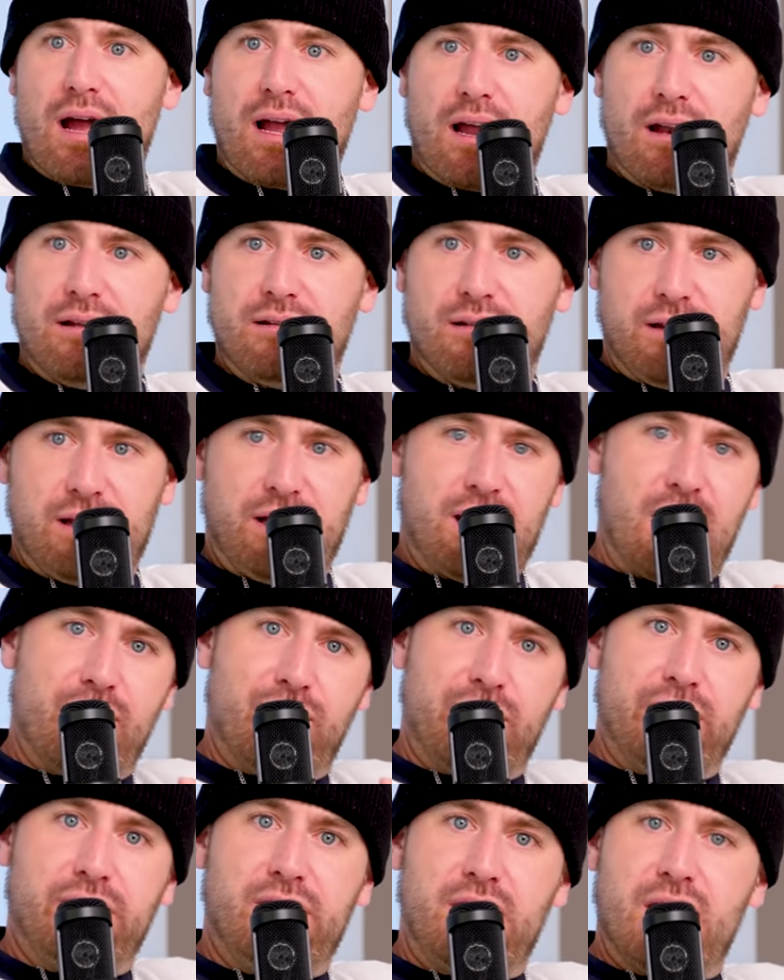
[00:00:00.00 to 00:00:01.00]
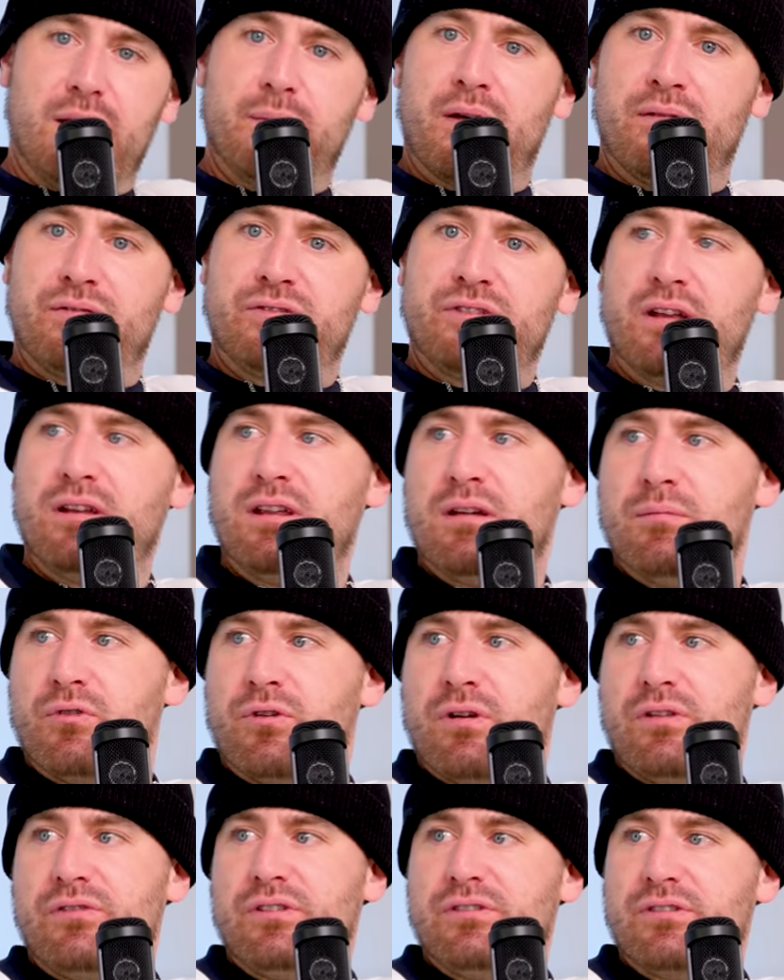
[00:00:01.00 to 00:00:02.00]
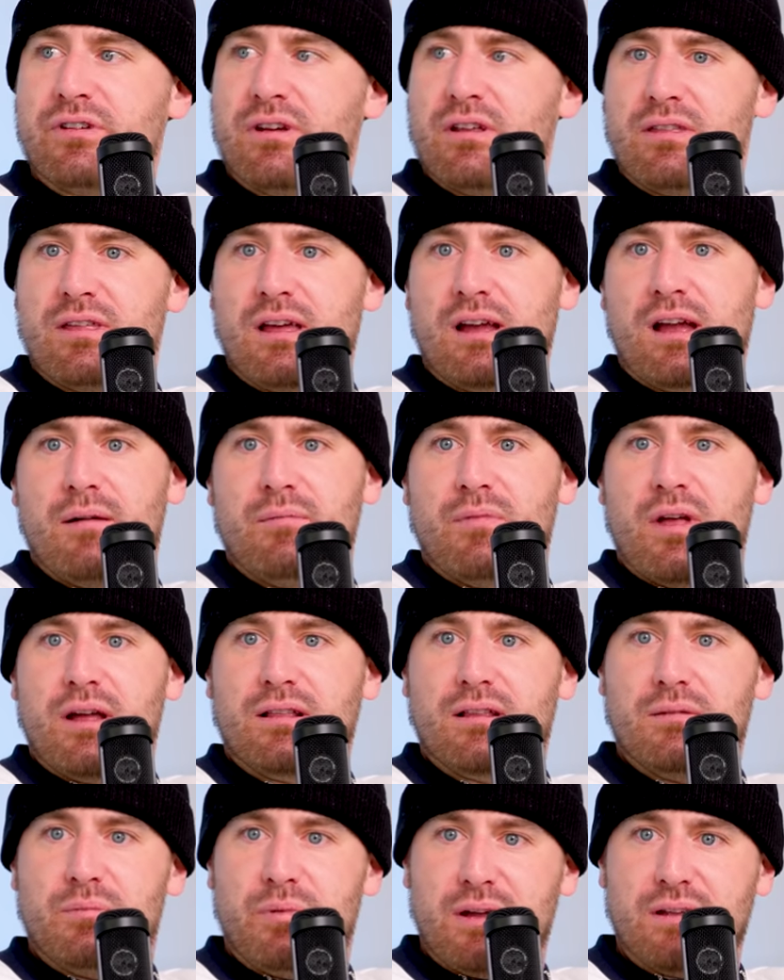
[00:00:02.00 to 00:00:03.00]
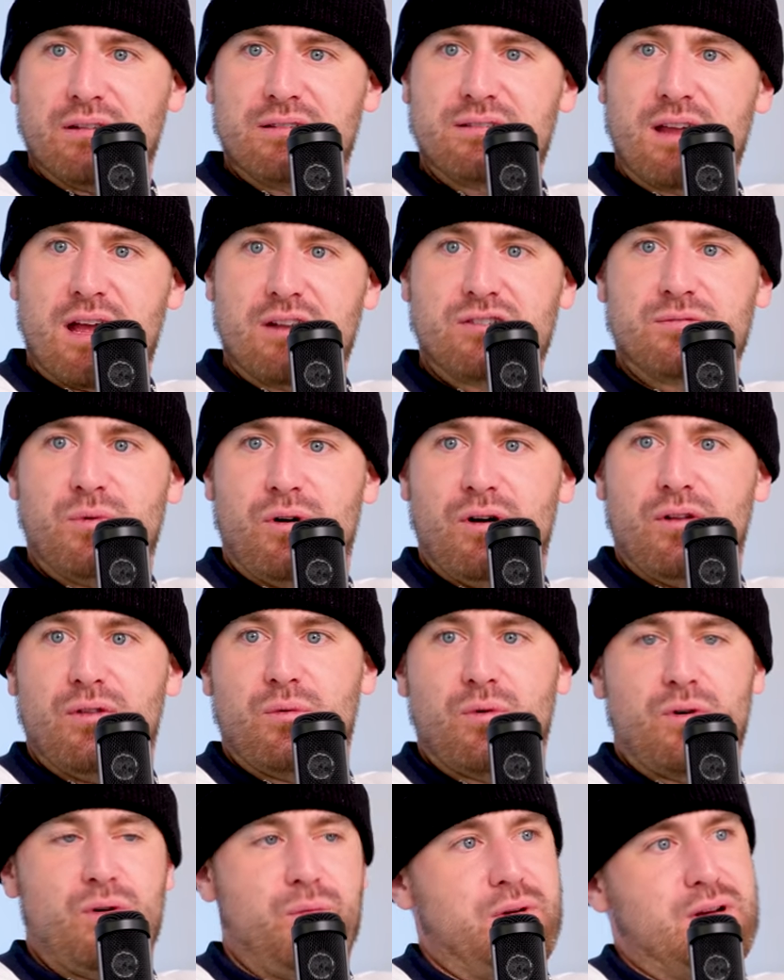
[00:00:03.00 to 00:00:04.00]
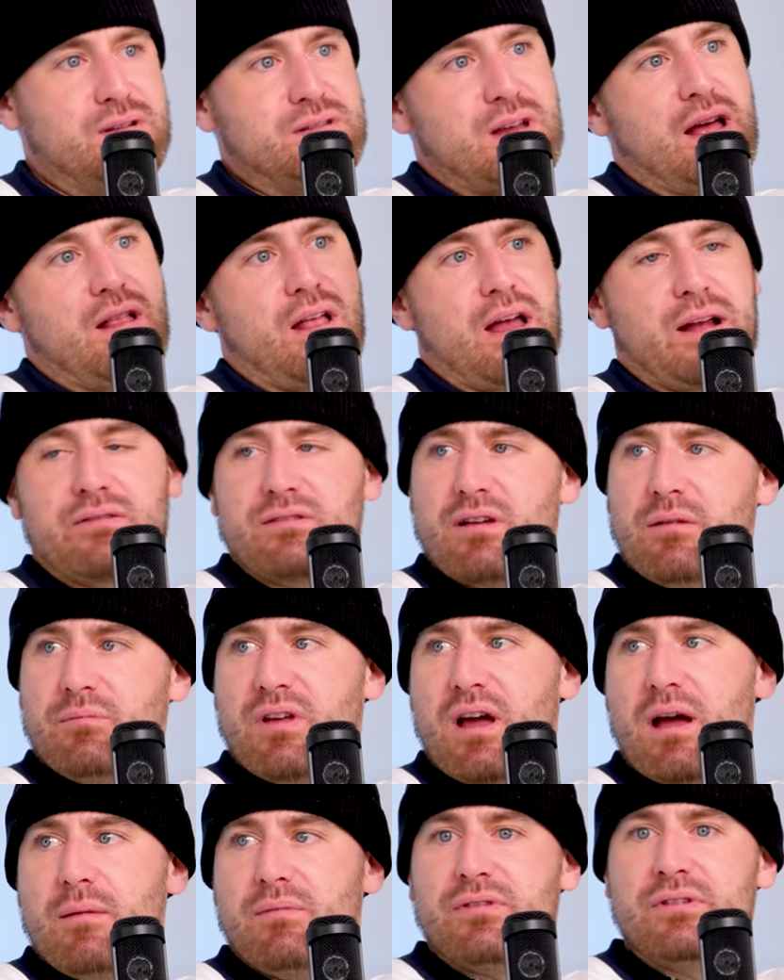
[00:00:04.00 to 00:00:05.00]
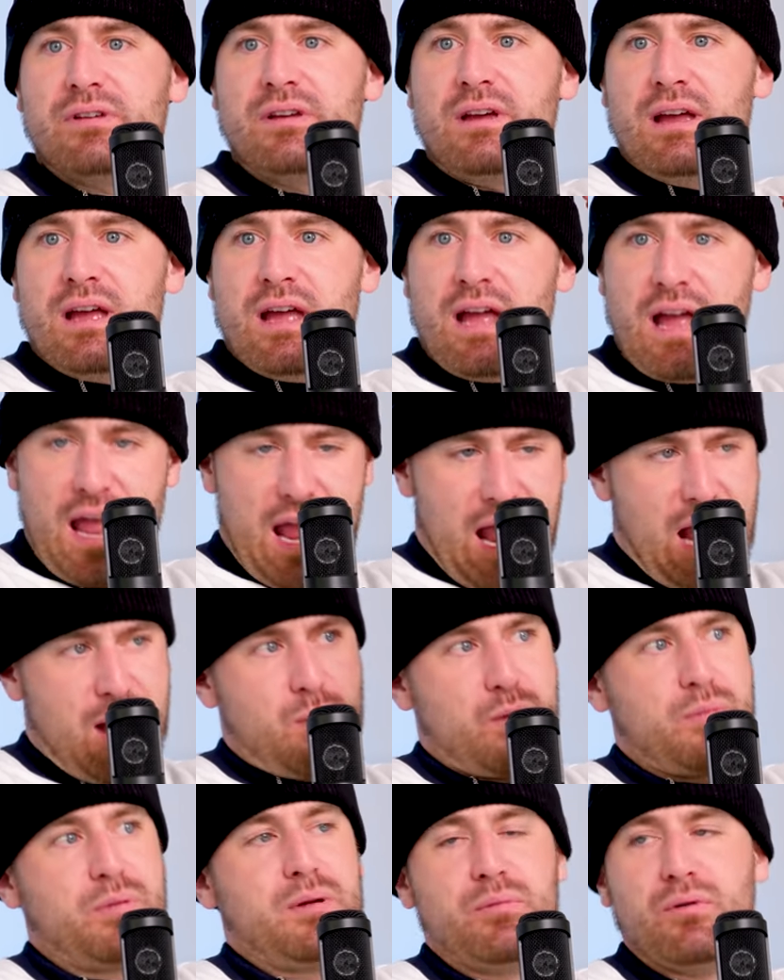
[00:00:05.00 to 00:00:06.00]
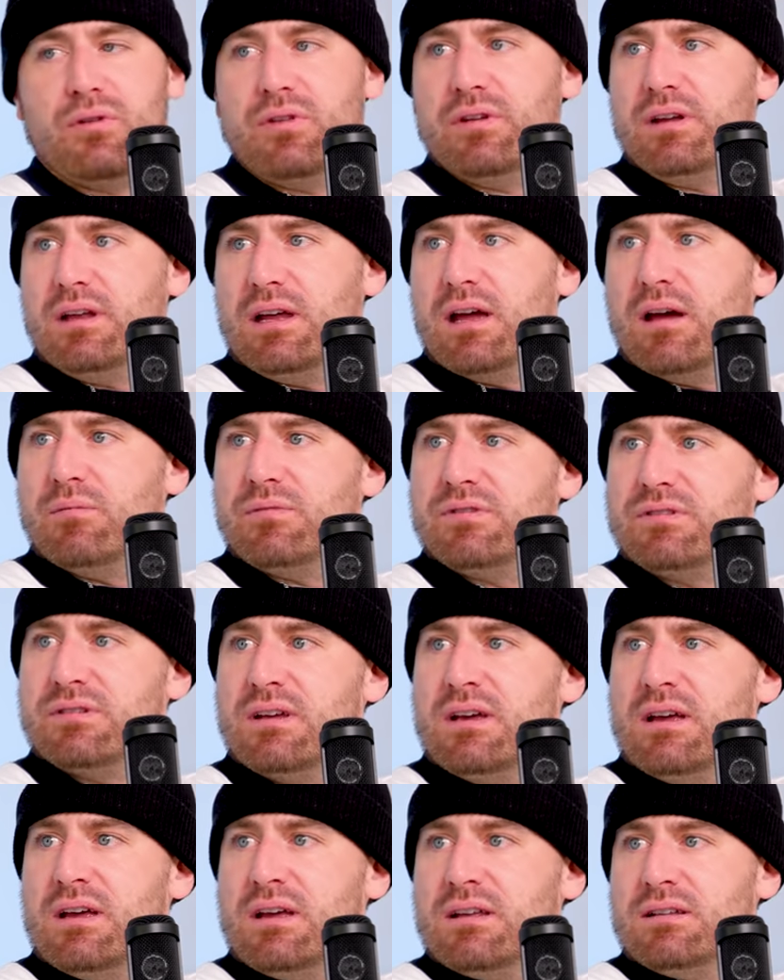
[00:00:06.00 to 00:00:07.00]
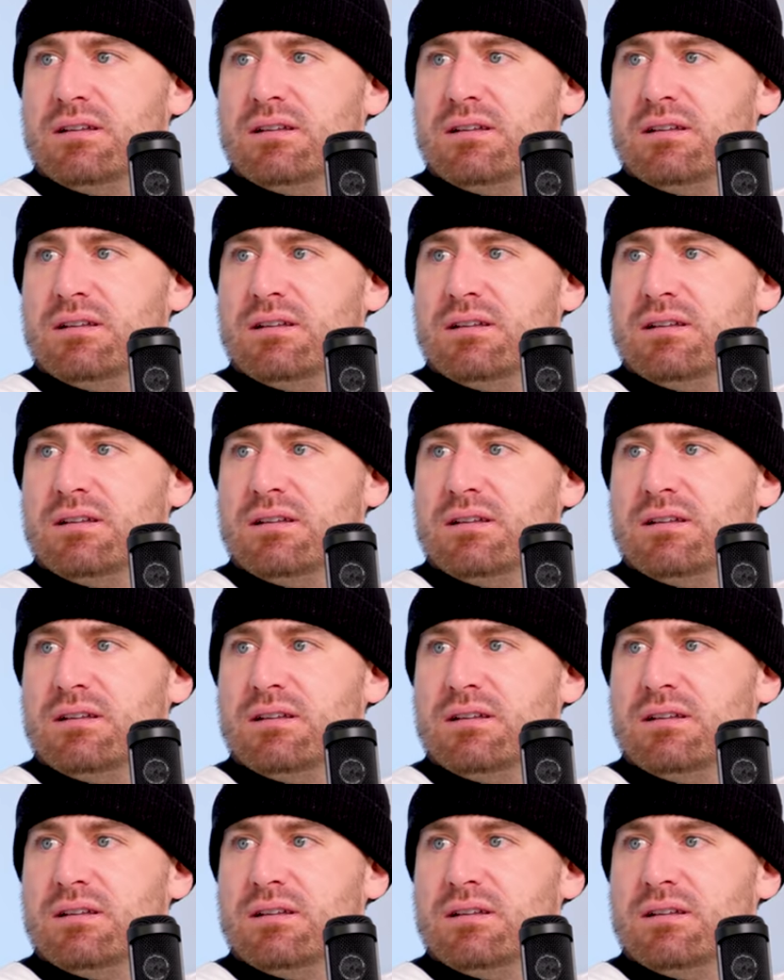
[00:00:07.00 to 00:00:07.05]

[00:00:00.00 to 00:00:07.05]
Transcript: I got to delete every DM I've sent him, or else he's going to think I'm like the biggest sketchball in the world because I like sometimes hammer people in the DMs.